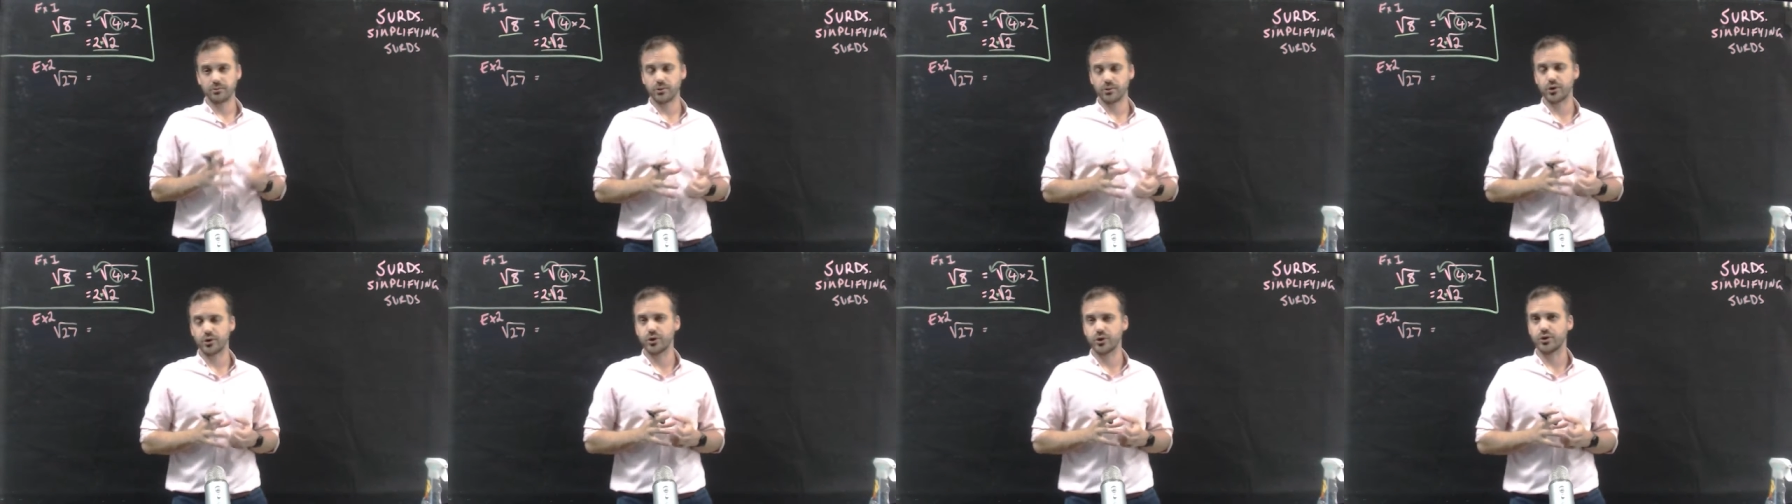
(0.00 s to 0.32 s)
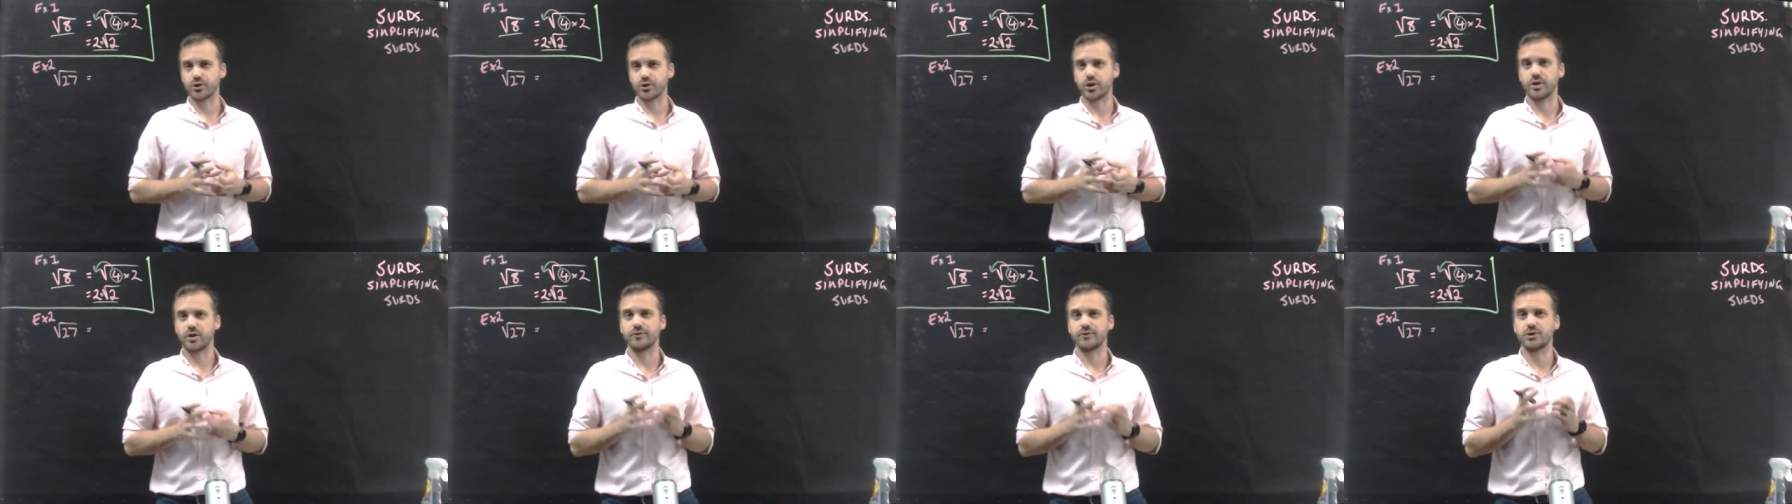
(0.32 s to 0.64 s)

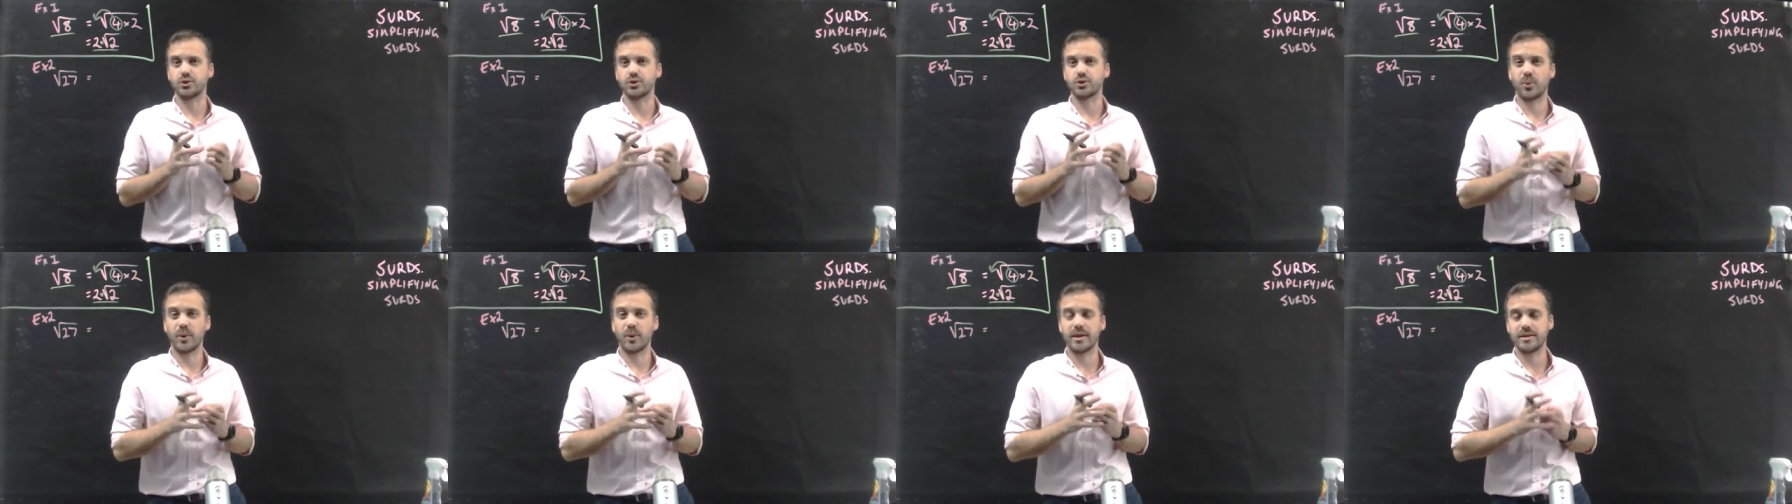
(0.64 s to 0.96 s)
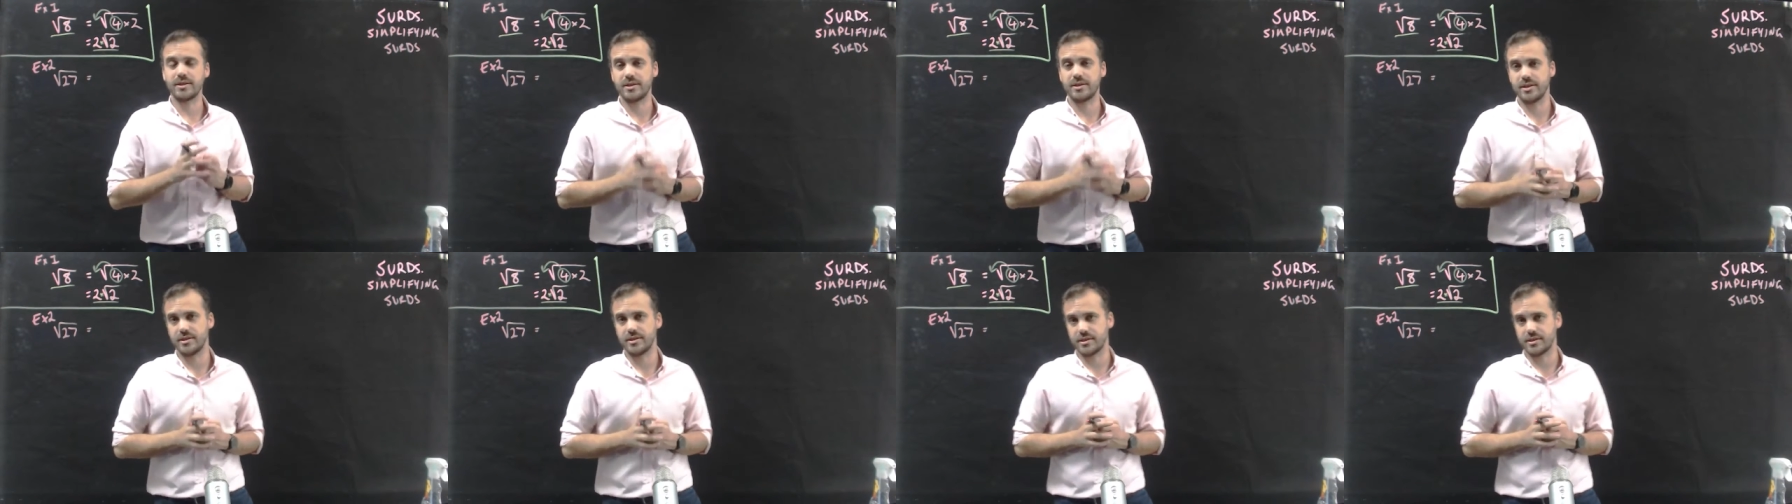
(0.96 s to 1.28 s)
root of
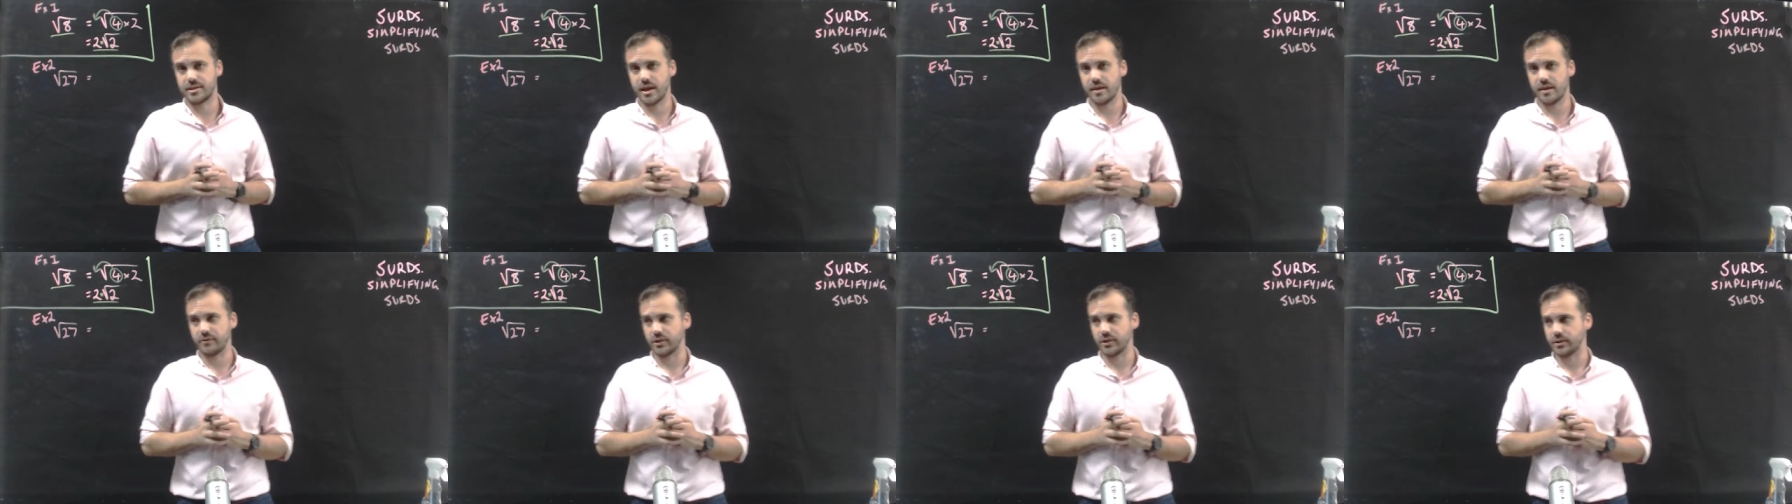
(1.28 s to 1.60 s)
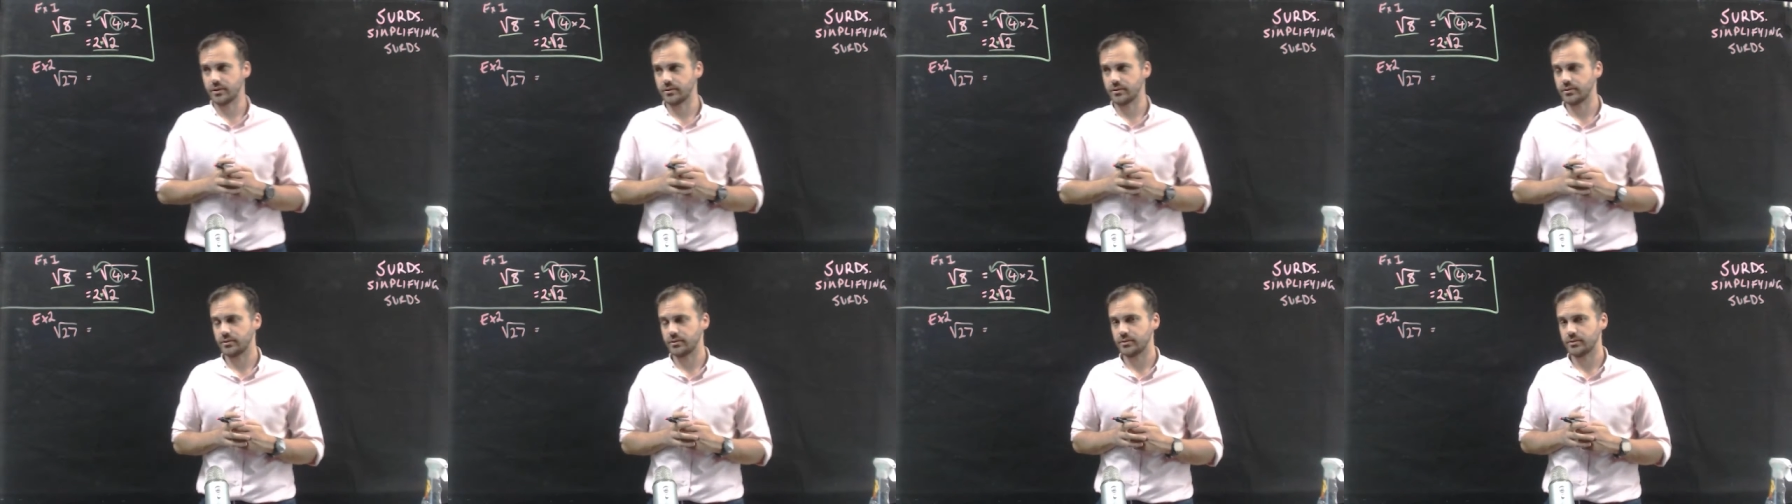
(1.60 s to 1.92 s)
27.